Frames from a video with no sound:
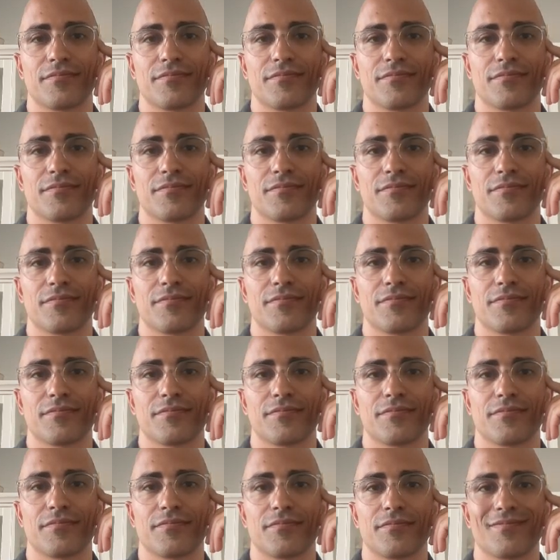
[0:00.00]

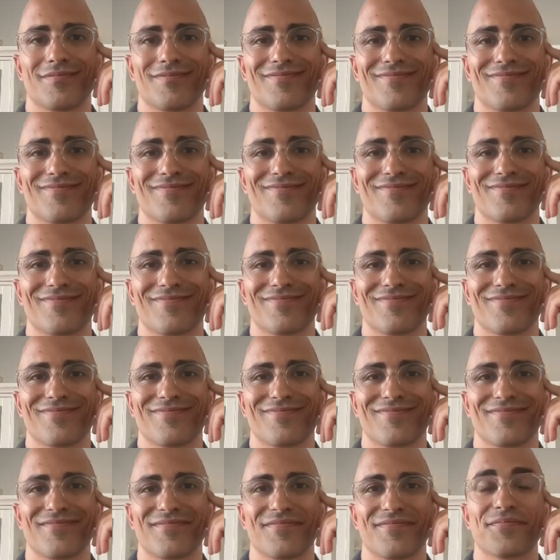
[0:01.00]

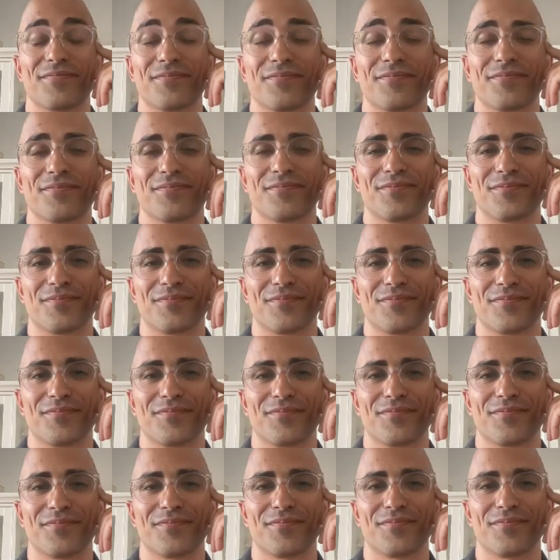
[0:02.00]

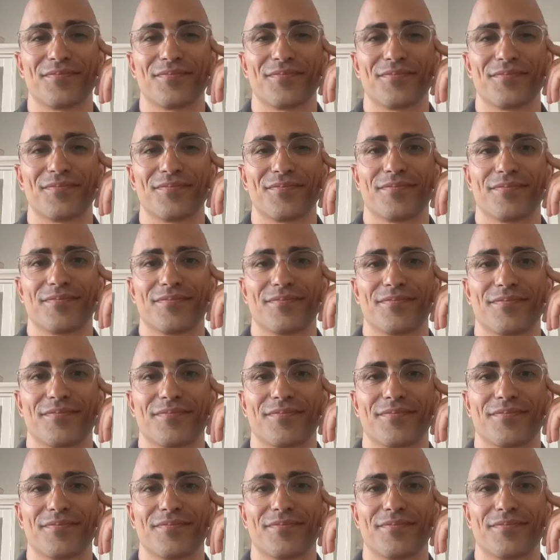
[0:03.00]

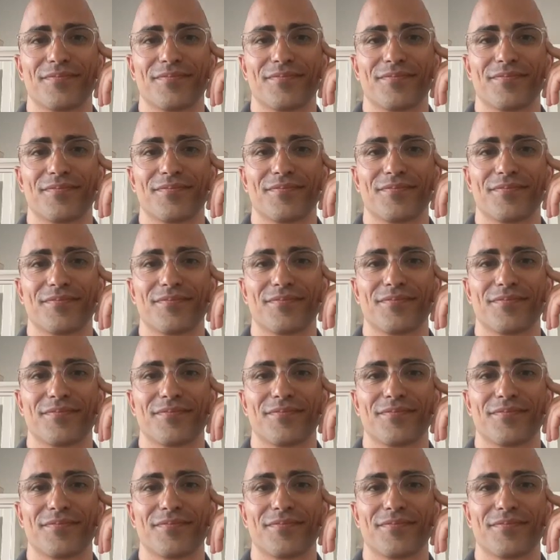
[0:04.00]
(silent)